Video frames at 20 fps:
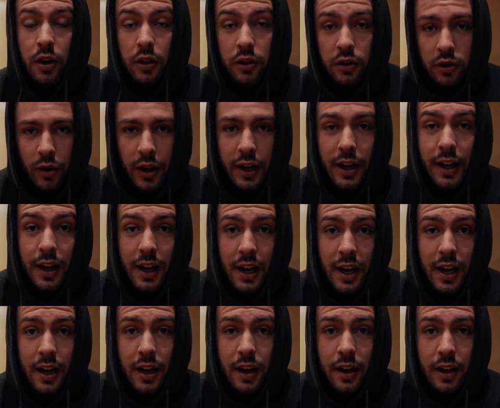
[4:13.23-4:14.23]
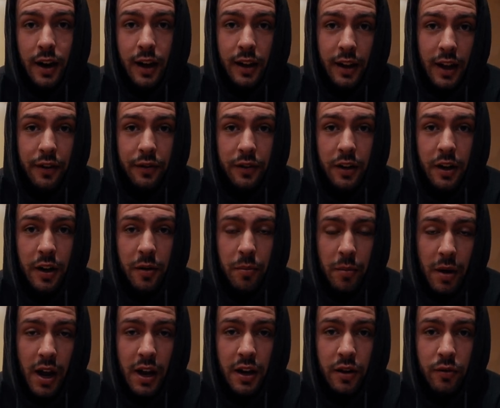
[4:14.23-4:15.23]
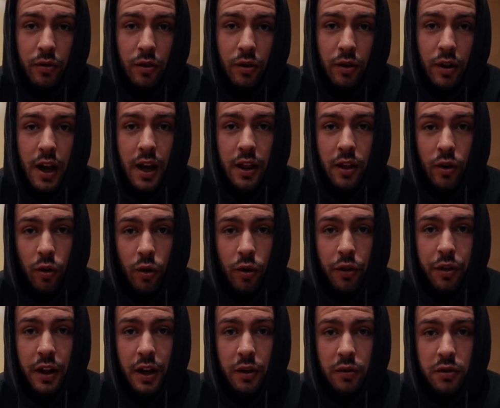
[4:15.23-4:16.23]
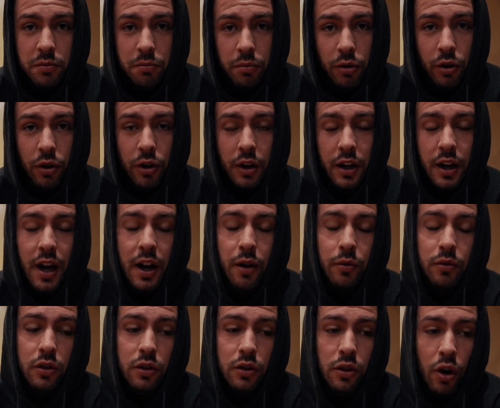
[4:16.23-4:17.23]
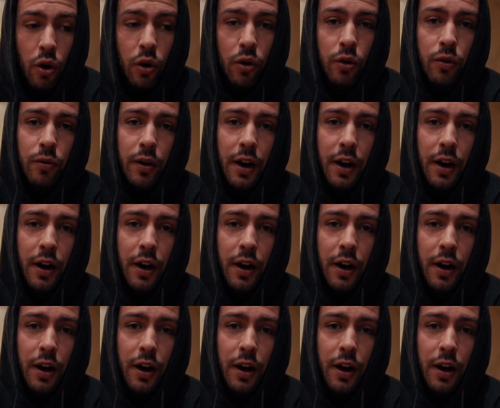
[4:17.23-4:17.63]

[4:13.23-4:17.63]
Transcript: so like an idiot, I left it in manual, and the whole thing was blurry, and it was a total